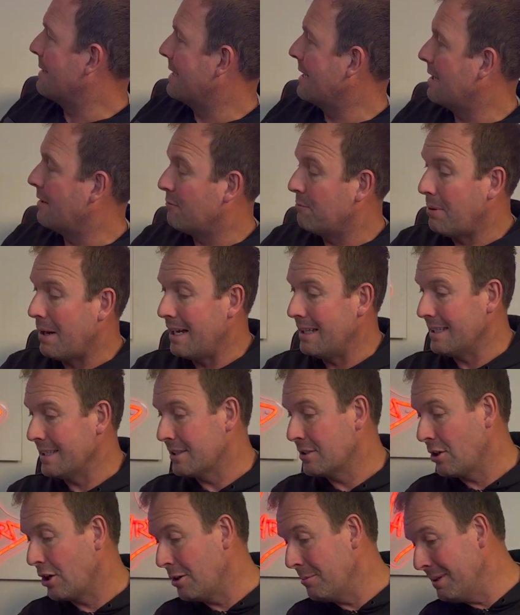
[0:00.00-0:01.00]
out of
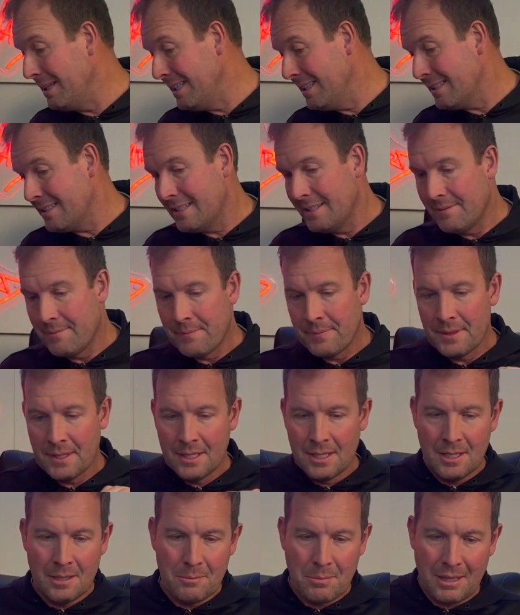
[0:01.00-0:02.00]
polycarbonate.
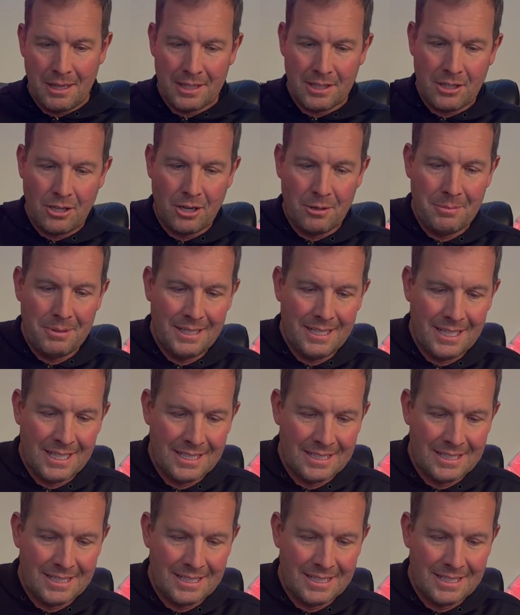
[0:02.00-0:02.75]
Polycarbonate